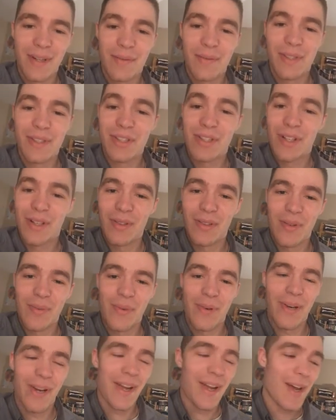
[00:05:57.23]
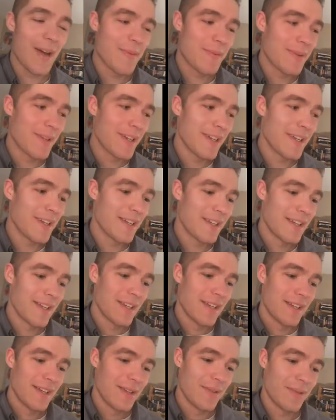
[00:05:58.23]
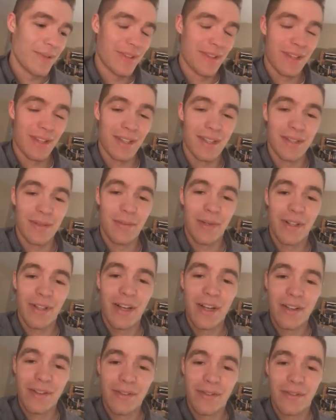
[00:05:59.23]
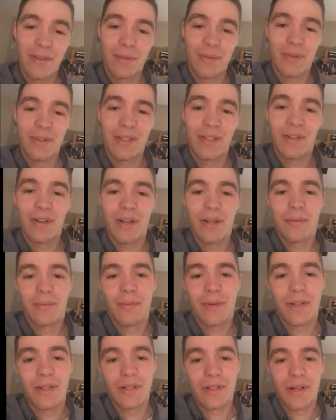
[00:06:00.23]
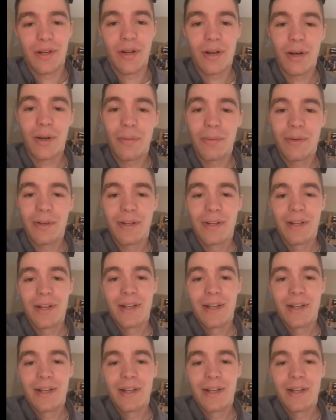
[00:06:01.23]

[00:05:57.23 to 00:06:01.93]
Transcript: I'm just generally more happy with things in my life. I'm doing great in my job.